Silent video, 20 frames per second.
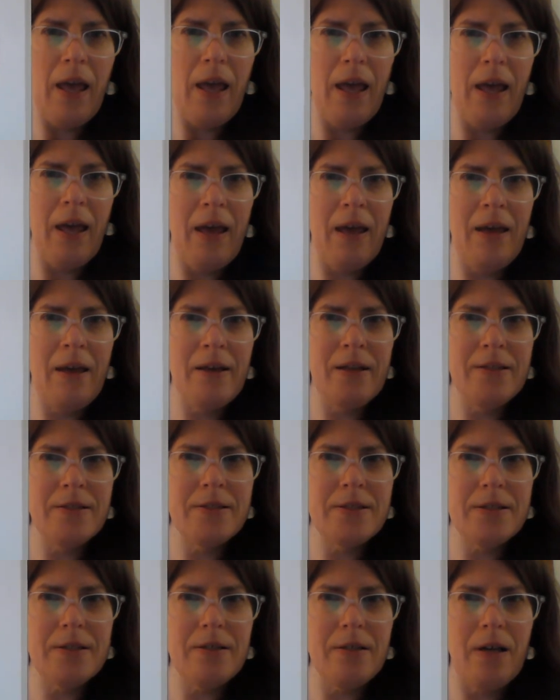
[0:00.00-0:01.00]

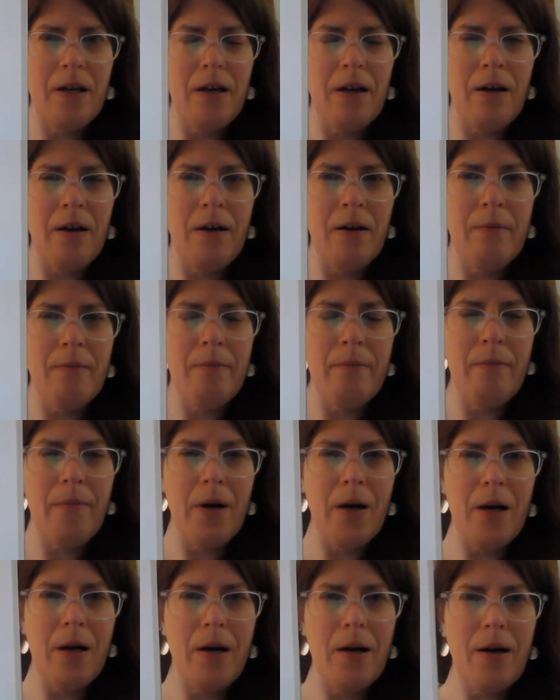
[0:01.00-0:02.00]
And
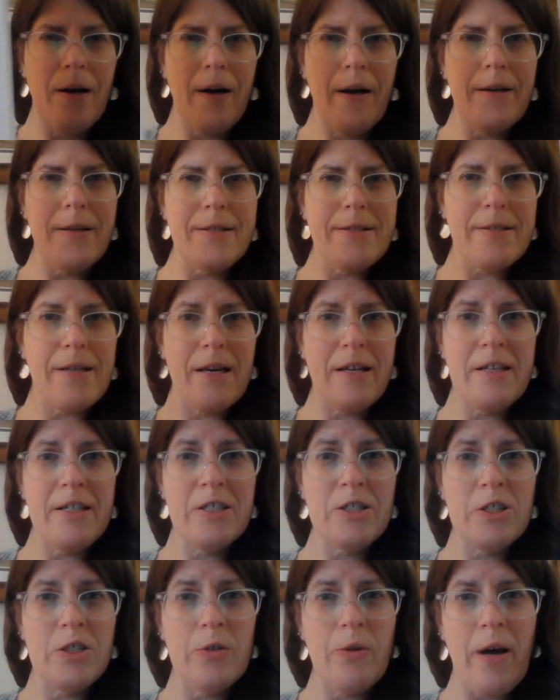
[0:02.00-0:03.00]
I
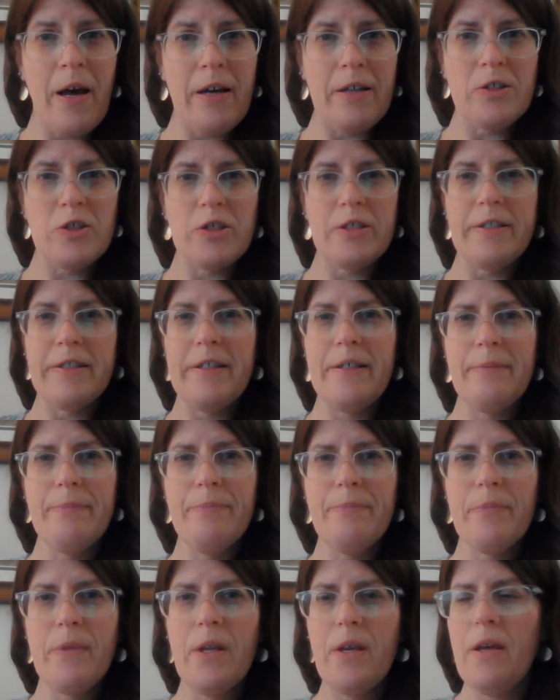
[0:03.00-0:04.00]
decided to actually
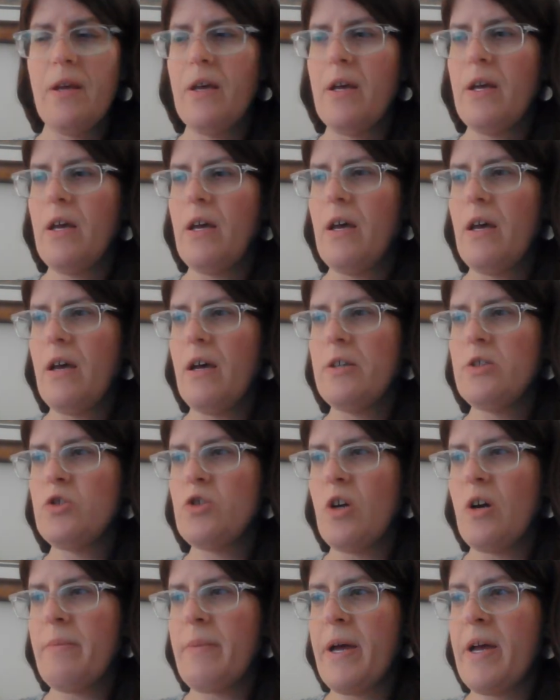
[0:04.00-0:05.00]

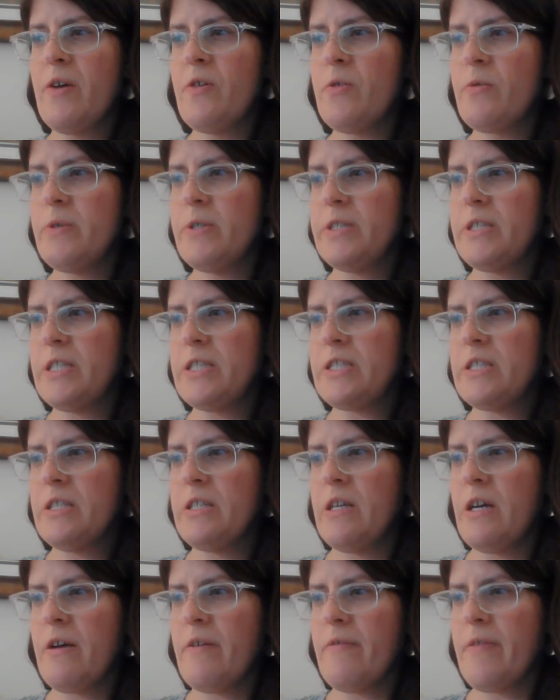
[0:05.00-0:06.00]
draw my own rendition
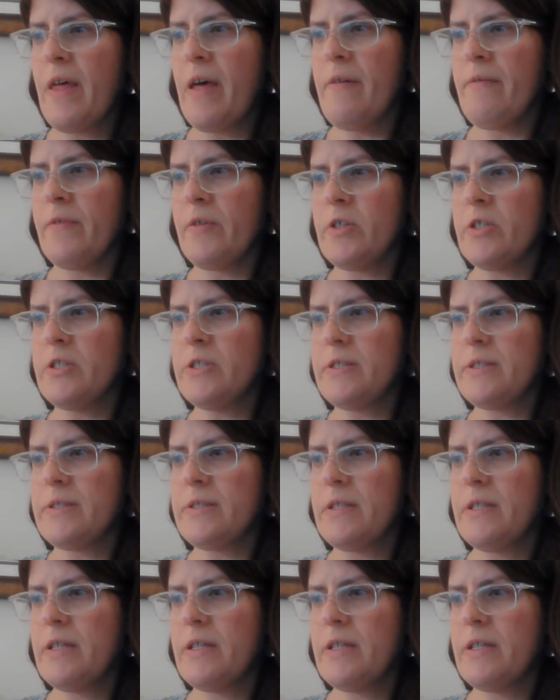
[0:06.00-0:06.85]
of that verse.